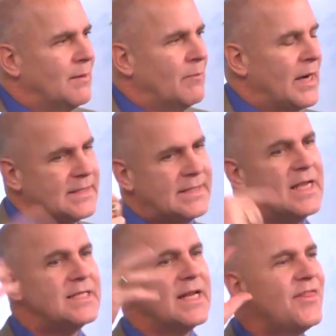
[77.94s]
it's
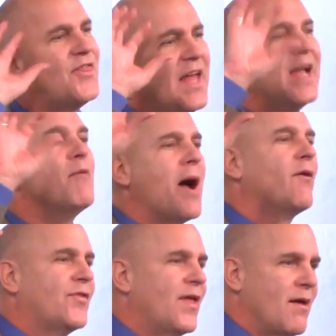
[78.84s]
easy to think
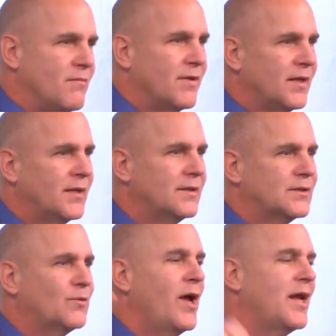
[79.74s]
about them. It's
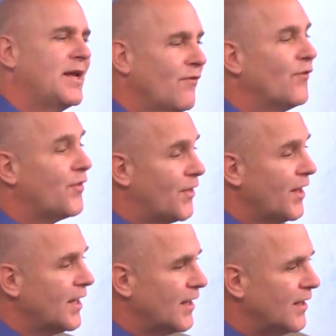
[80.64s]
quite a different
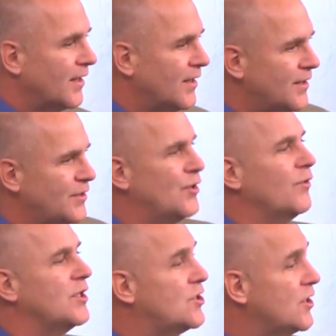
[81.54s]
thing
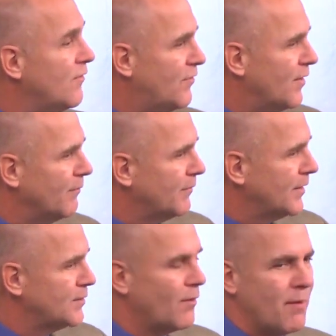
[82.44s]
to achieve them.
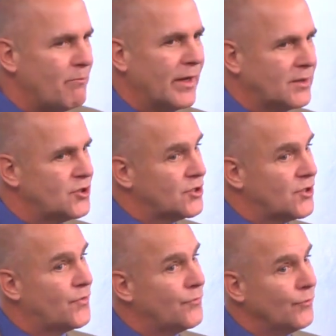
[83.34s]
That's why I picked
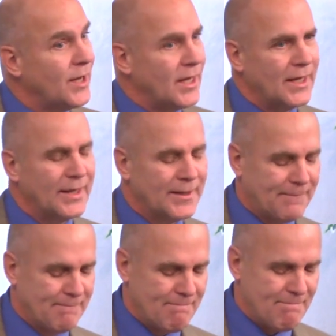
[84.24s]
just 3.
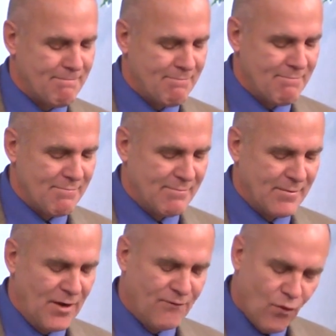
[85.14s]

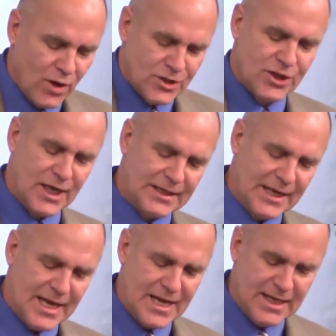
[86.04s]

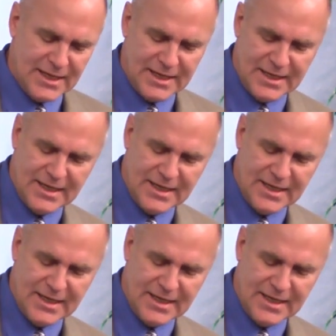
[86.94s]
Unfortunately,